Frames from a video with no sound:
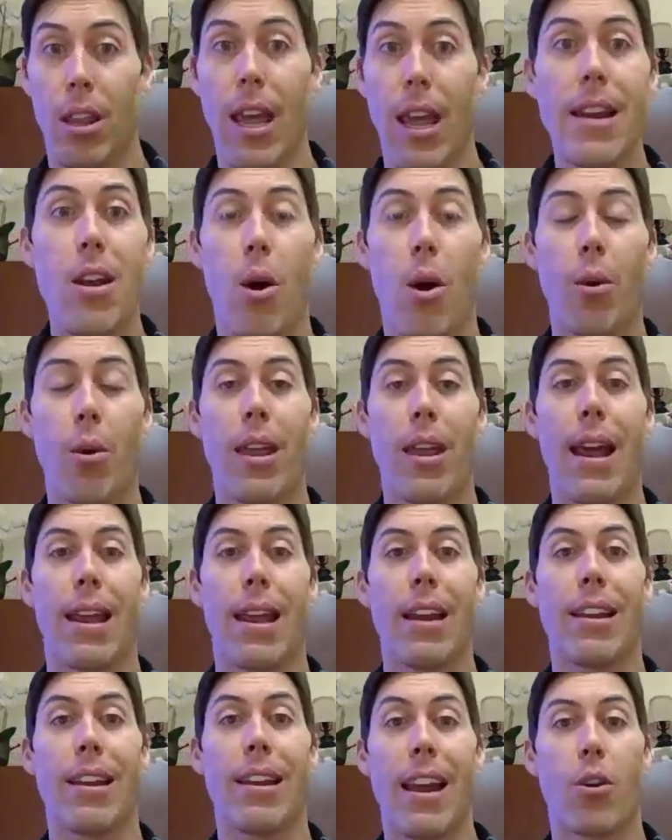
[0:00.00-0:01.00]
they know they
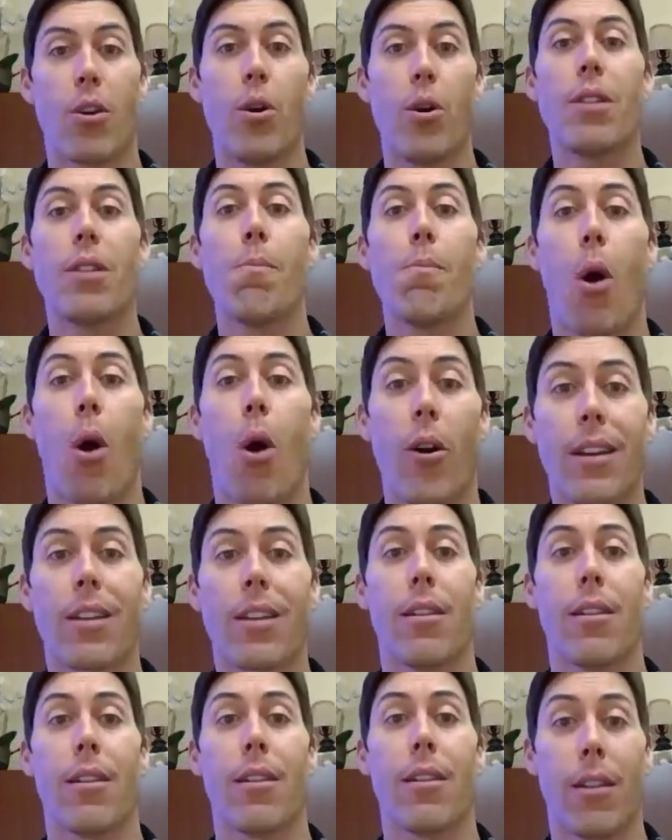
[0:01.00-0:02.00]
can get good market
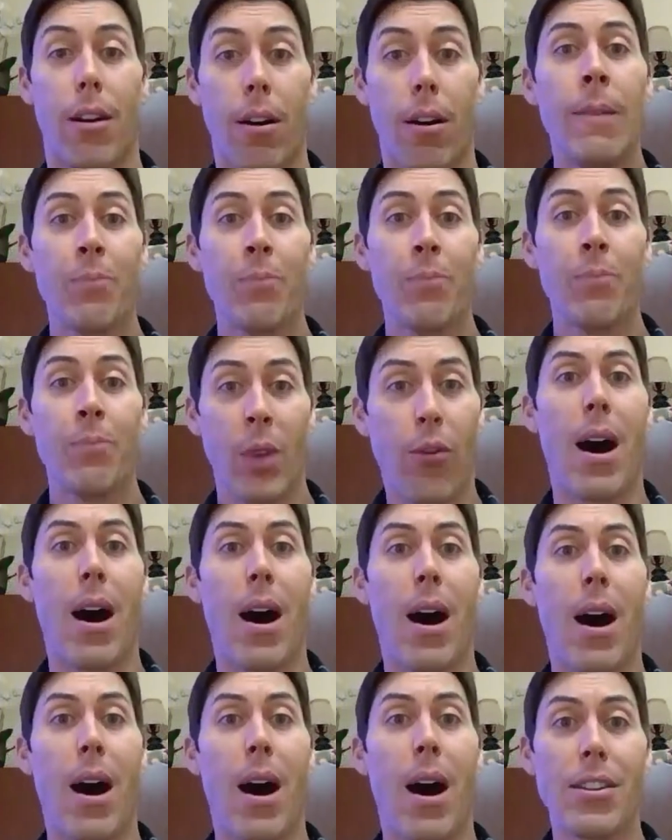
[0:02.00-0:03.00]
color from
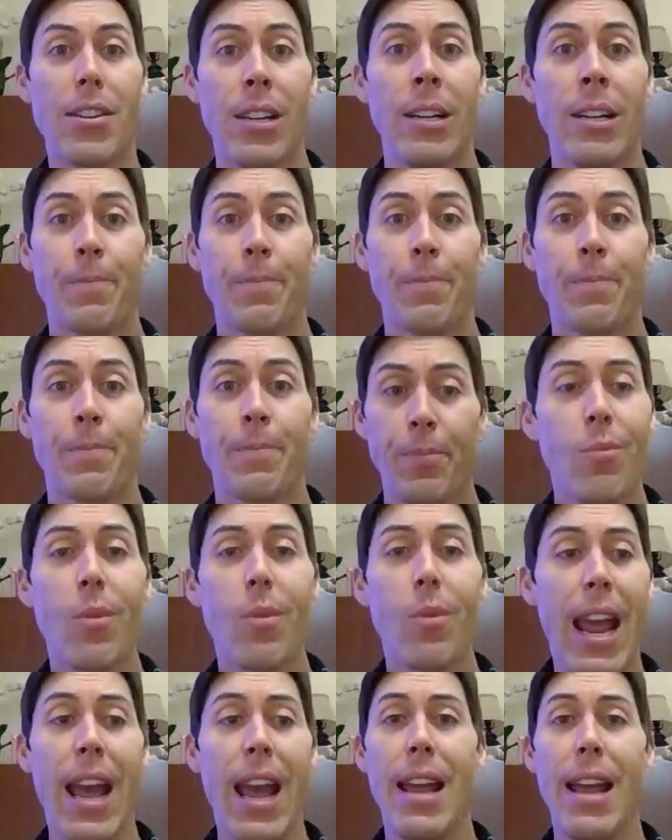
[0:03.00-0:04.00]
us,
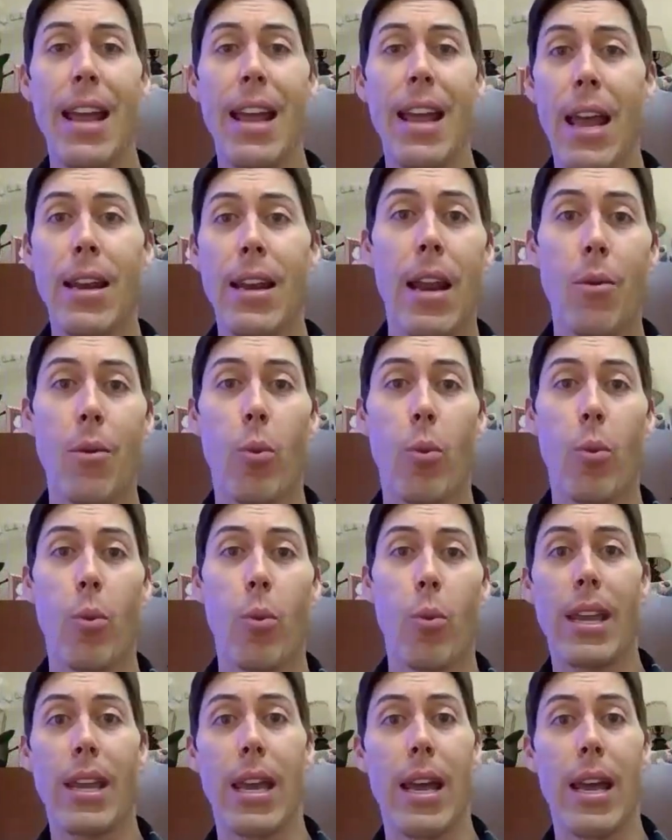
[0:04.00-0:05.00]
and
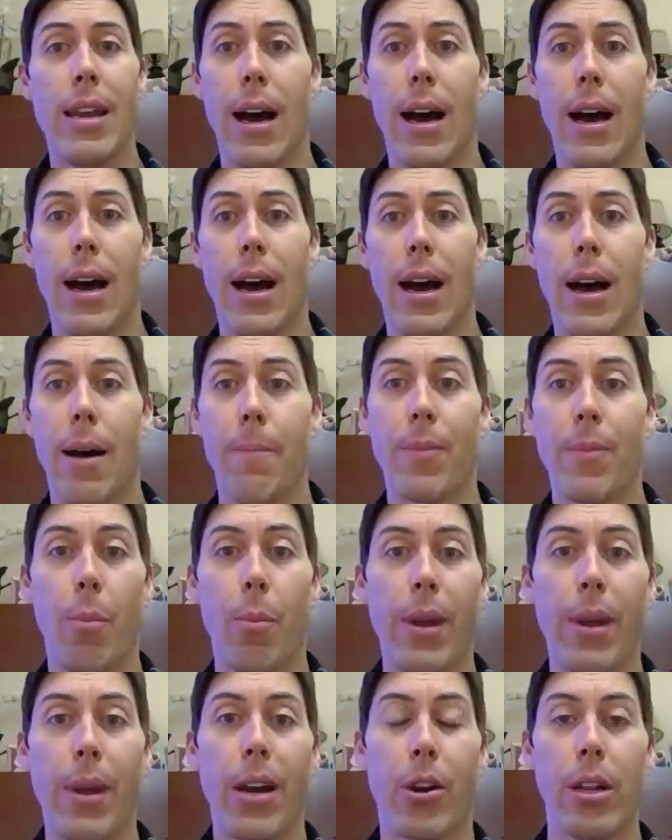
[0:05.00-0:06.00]
we can
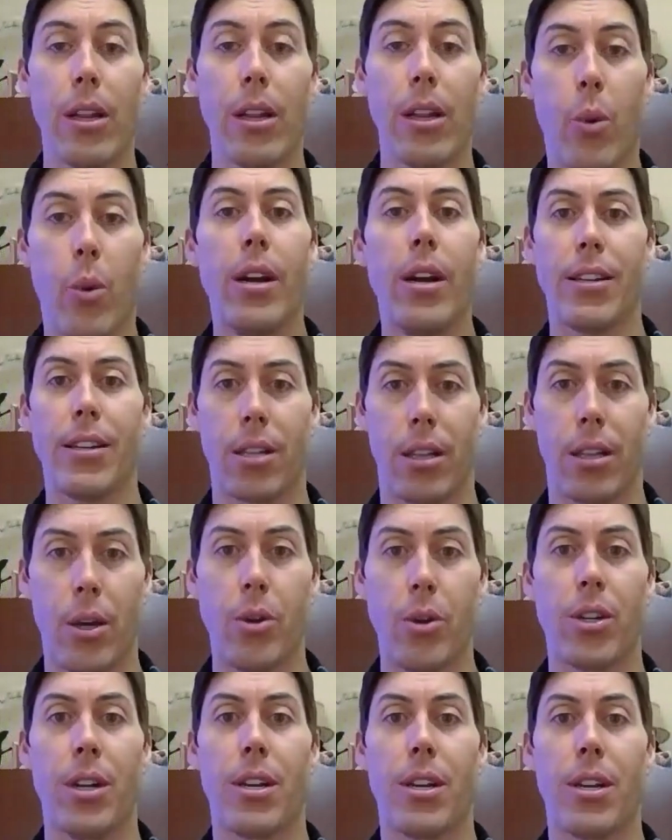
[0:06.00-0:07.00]
be a good liquidity
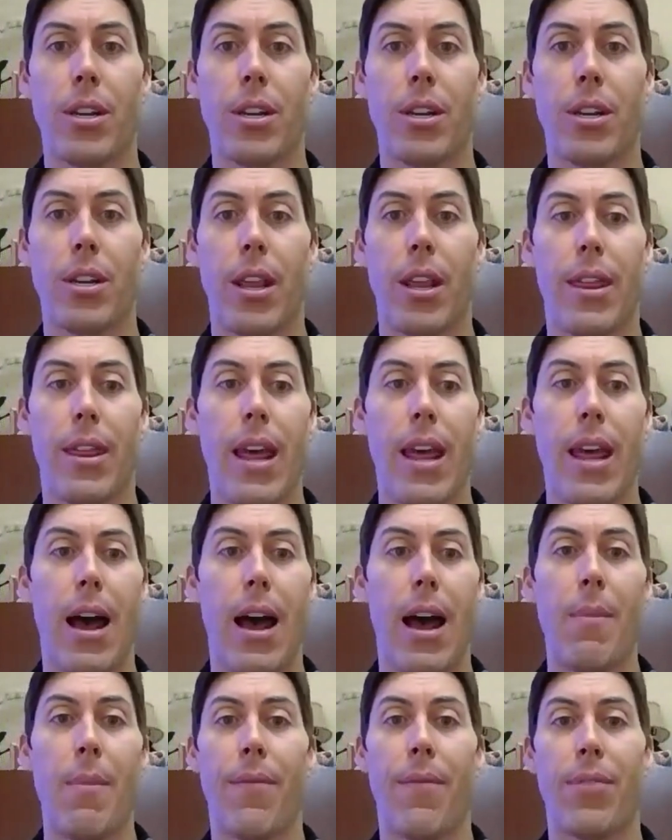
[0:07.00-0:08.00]
solution to them
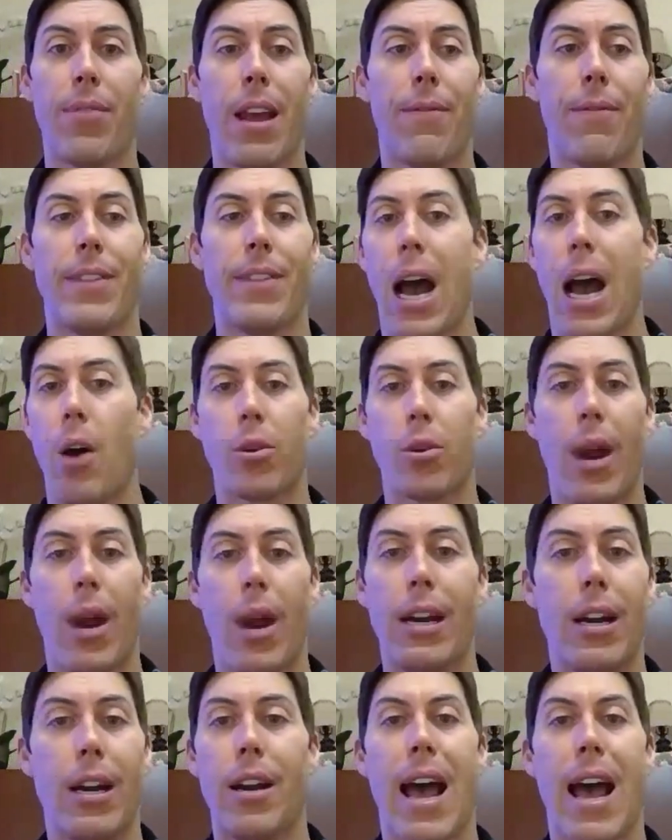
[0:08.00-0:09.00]
if they've
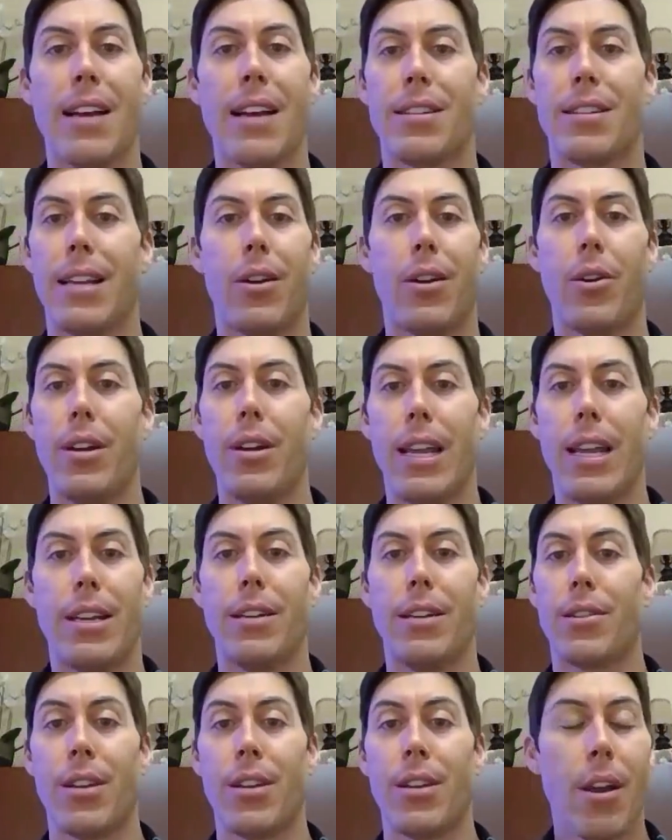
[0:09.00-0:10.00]
downgraded an asset or
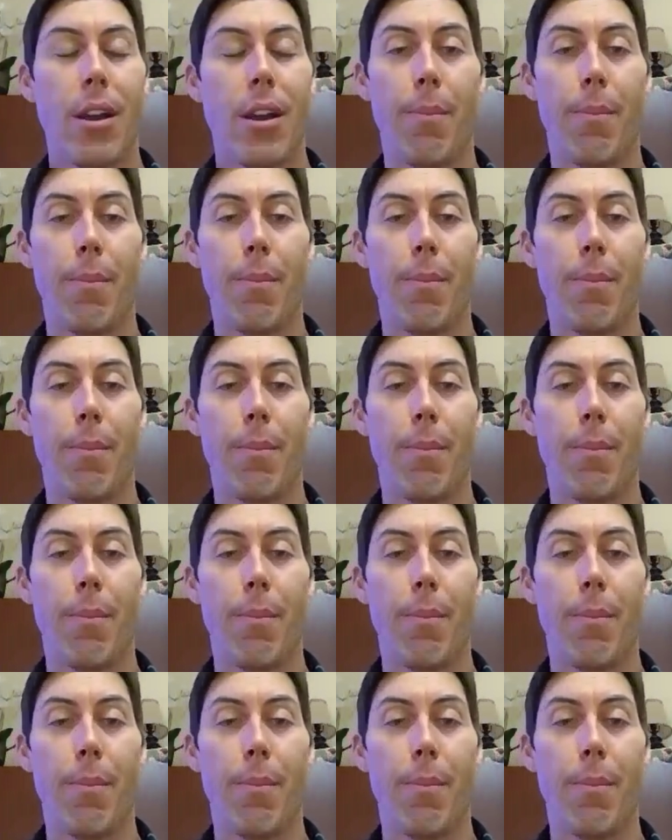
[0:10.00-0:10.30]
need to just